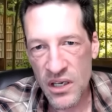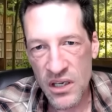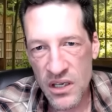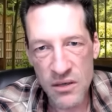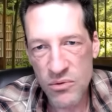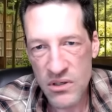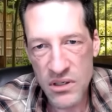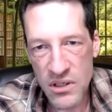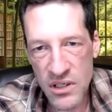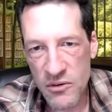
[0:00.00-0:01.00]
he would, uh,
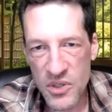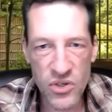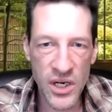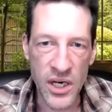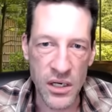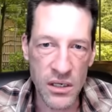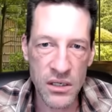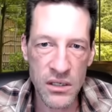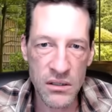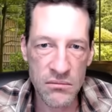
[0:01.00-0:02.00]
he would betray
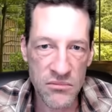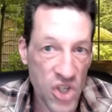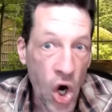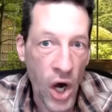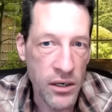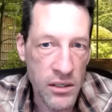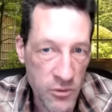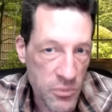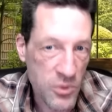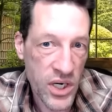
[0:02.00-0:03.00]
God. He
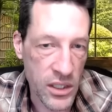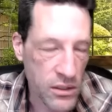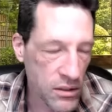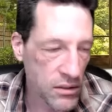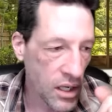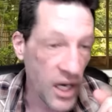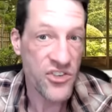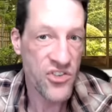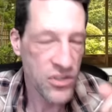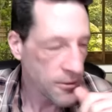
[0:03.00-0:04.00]
would betray
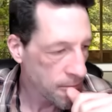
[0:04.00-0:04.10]
us.